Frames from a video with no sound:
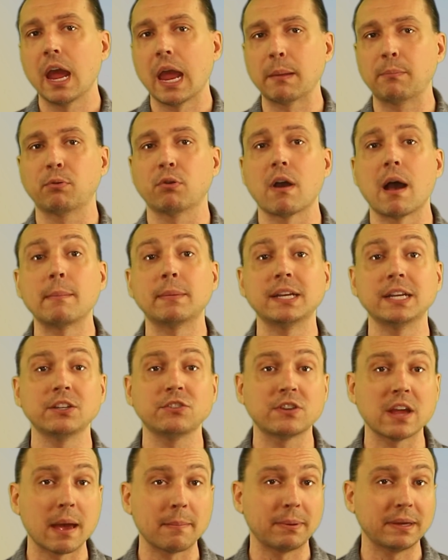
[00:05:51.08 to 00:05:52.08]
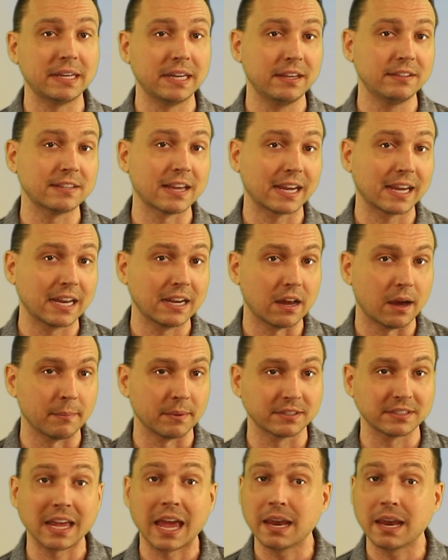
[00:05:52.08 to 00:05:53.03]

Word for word: A prominent Japanese economics